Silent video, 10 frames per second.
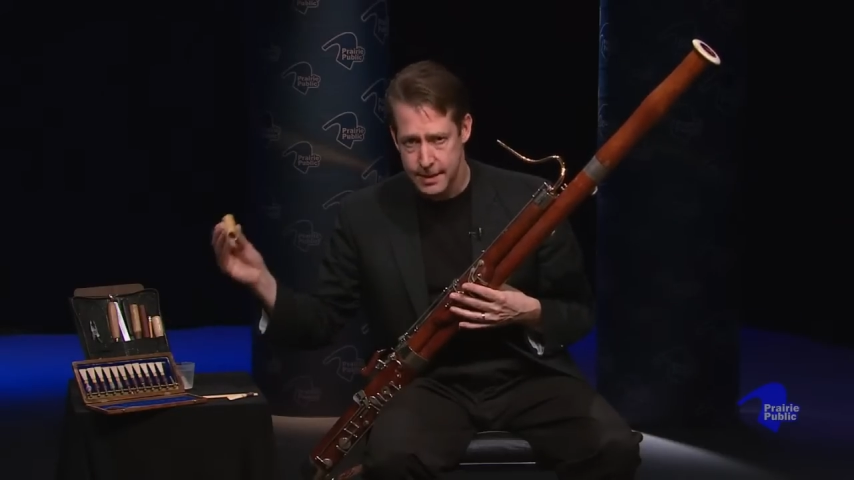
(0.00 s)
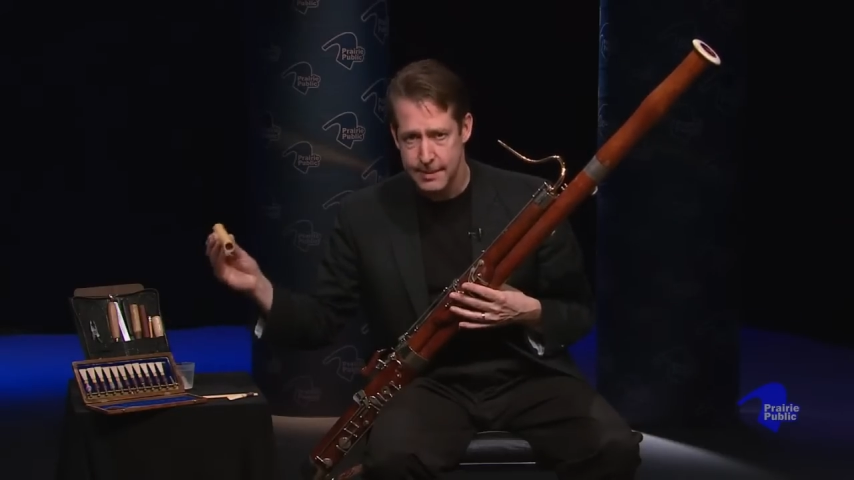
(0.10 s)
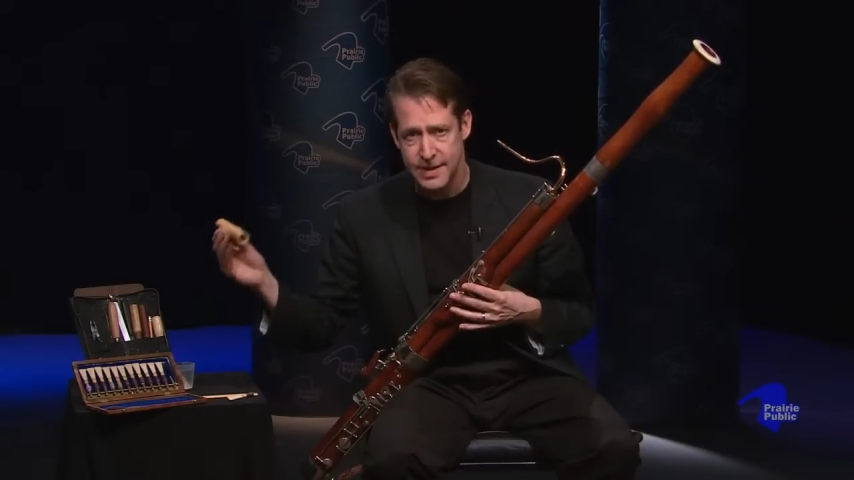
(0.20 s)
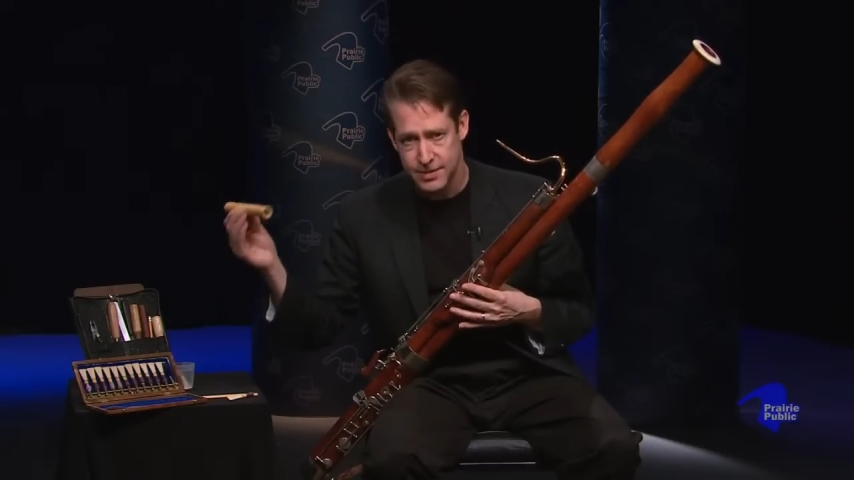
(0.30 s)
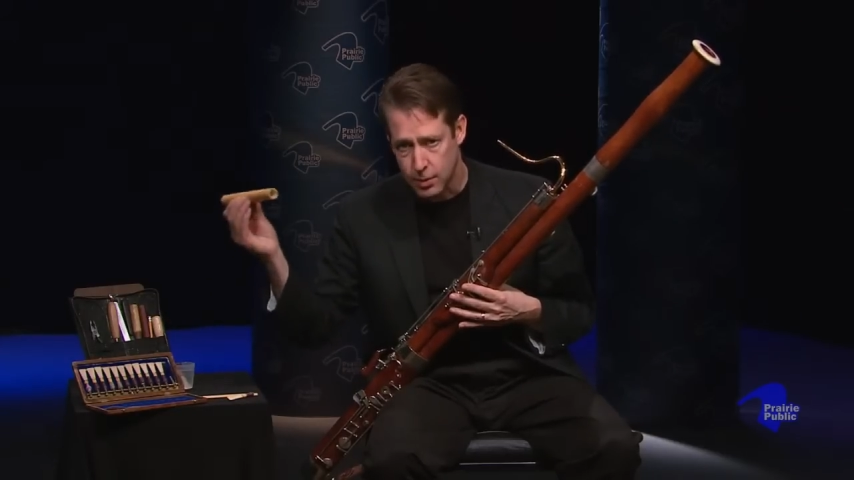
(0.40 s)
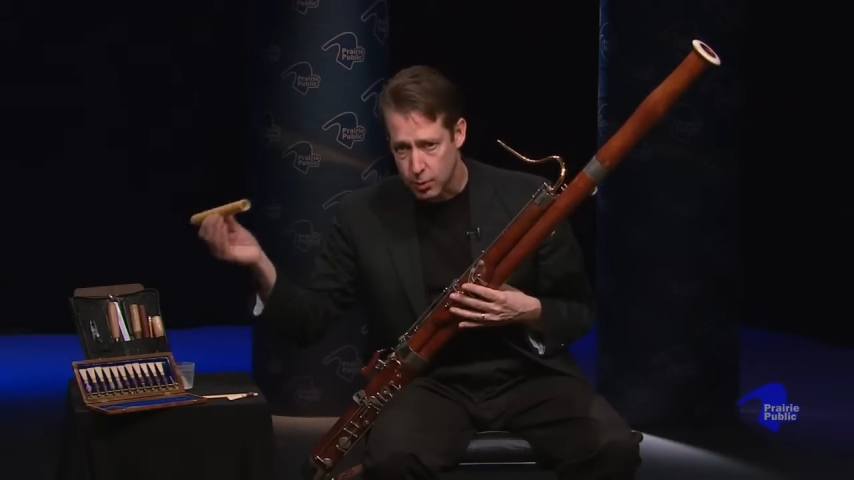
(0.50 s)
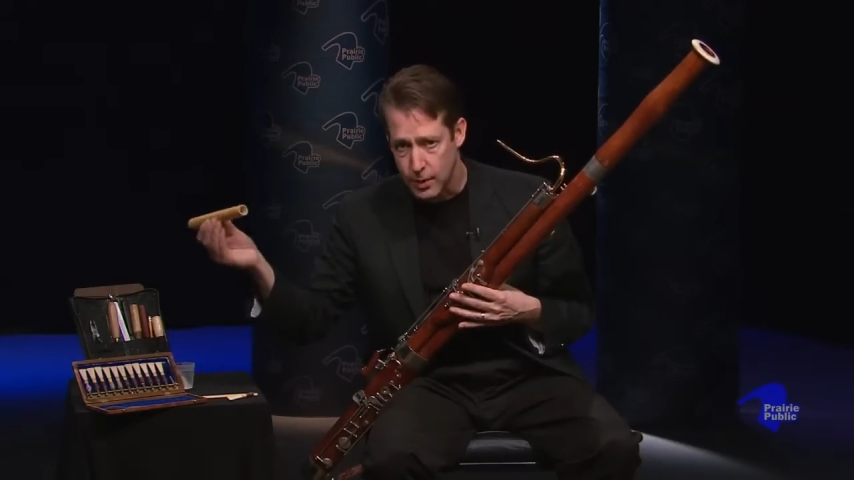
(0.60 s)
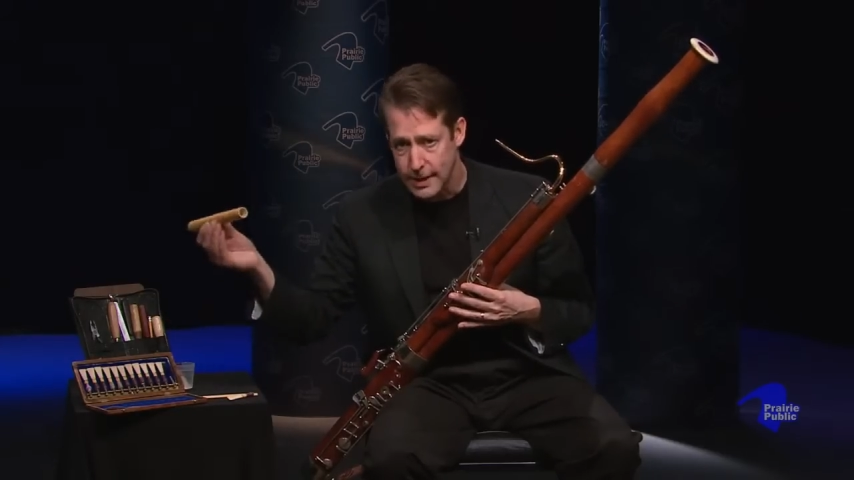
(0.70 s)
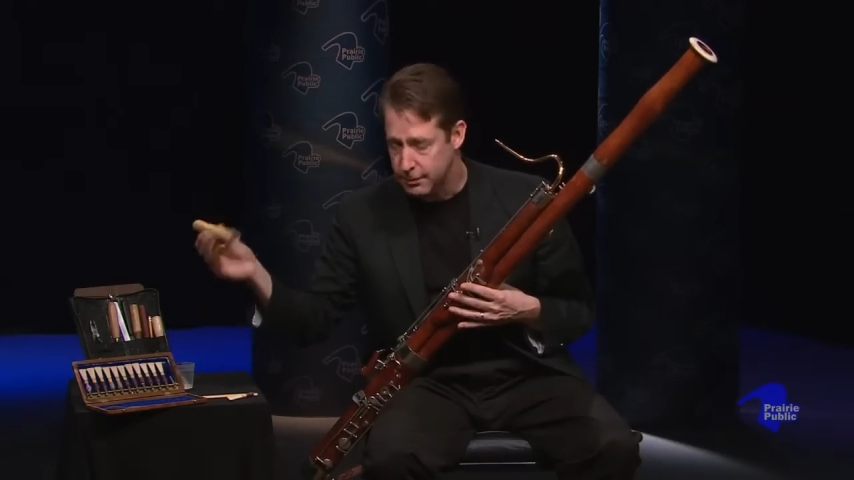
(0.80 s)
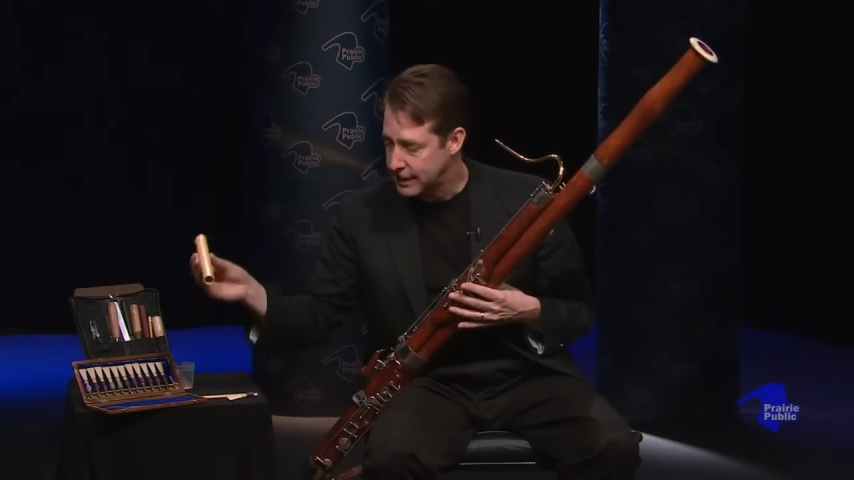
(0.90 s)
It makes
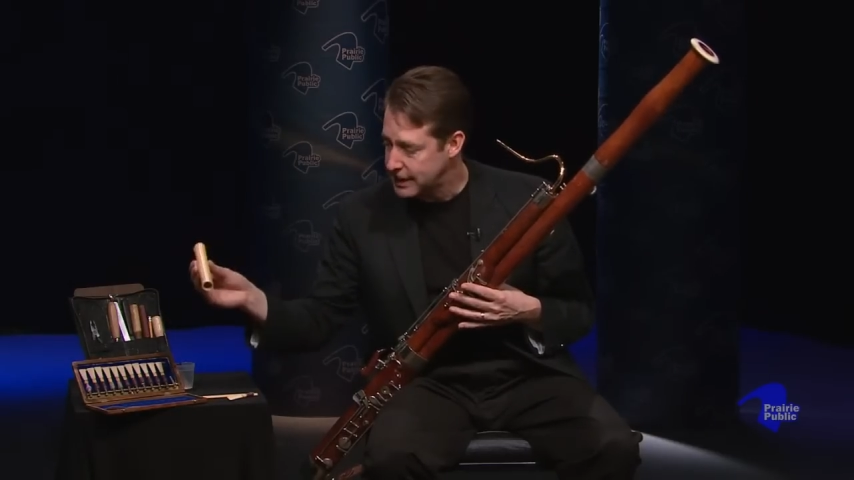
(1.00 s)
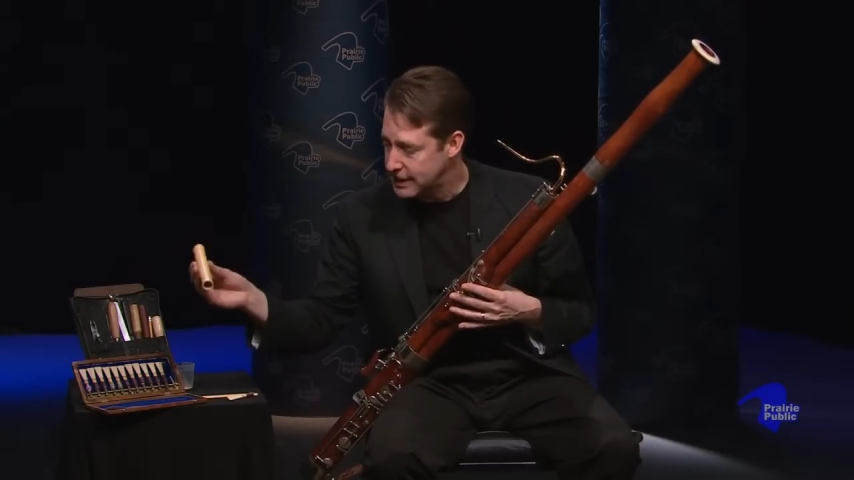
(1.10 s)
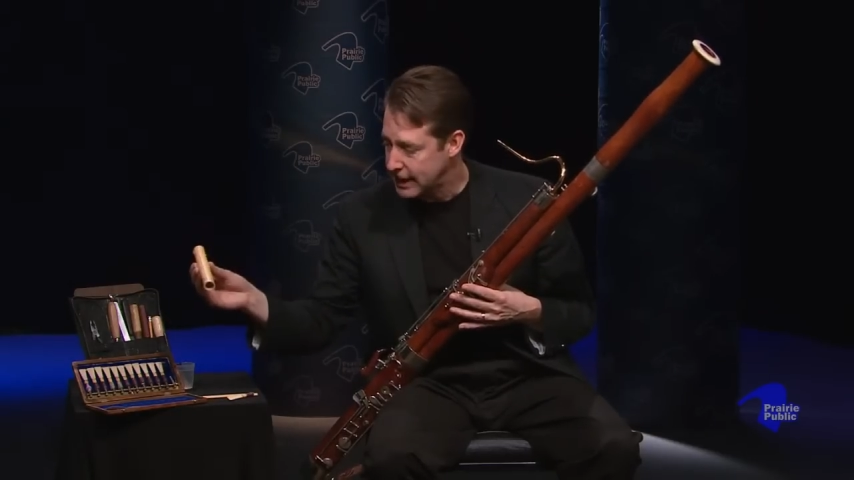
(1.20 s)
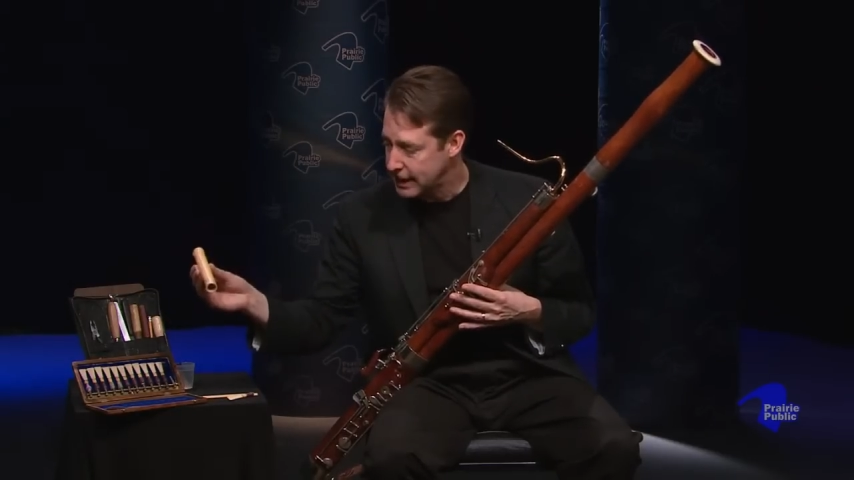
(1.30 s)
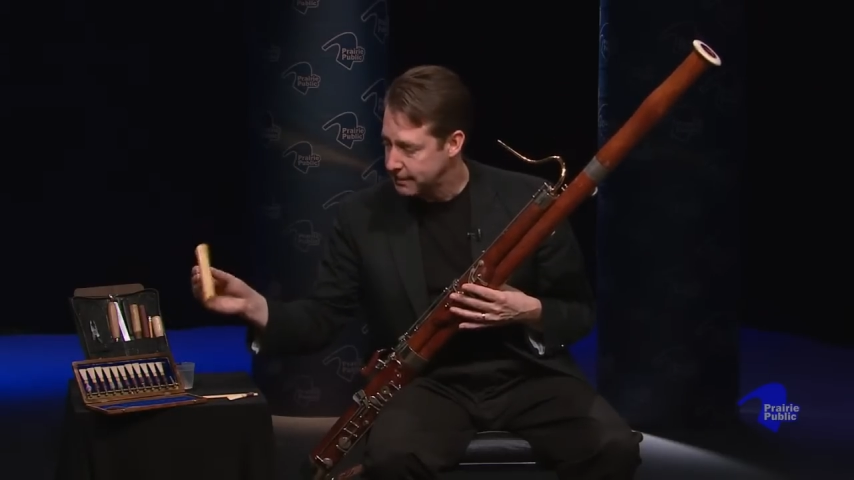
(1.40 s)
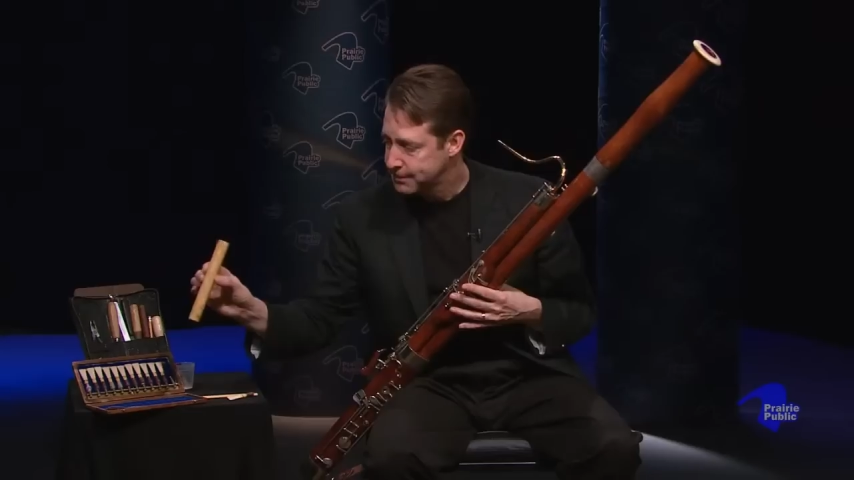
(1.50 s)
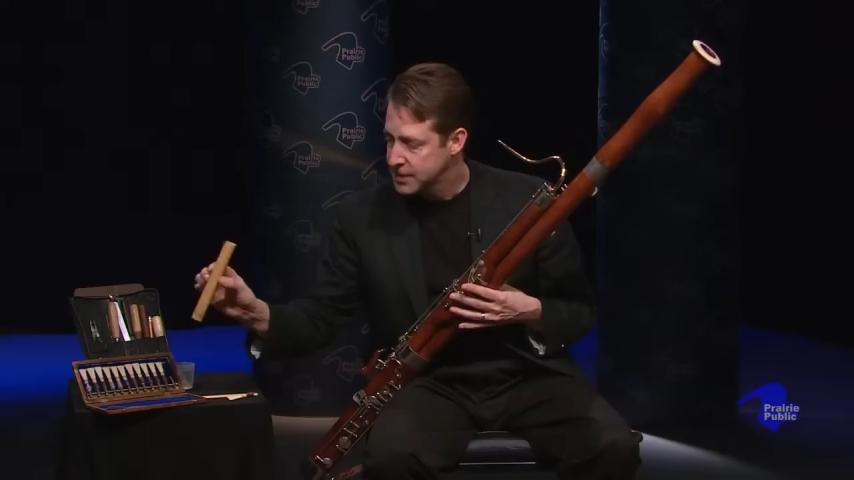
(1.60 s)
great reed cane.